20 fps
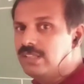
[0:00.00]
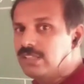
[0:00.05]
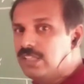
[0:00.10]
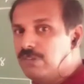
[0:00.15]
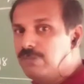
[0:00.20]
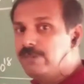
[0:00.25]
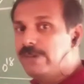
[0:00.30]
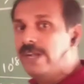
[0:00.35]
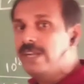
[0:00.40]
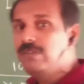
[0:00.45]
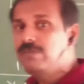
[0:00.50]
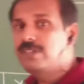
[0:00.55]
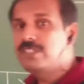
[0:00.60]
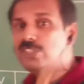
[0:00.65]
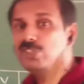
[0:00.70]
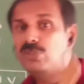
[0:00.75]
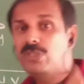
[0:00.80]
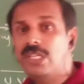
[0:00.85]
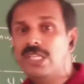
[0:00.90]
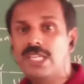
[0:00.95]
The one
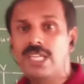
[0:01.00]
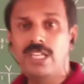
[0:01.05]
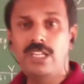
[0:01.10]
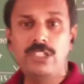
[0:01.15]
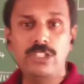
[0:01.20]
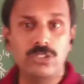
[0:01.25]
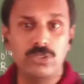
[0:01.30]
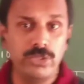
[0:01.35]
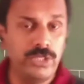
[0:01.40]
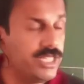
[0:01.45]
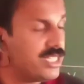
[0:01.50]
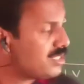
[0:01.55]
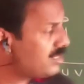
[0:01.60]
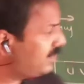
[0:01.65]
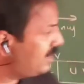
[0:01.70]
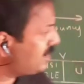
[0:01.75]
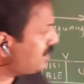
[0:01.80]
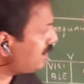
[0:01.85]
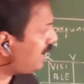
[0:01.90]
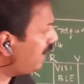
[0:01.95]
which will kill you is
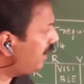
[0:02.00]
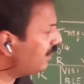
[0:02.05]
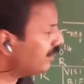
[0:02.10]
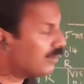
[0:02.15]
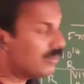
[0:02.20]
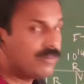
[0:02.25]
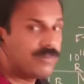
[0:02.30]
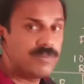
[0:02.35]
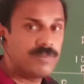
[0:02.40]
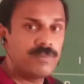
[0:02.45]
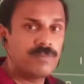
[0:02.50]
this side.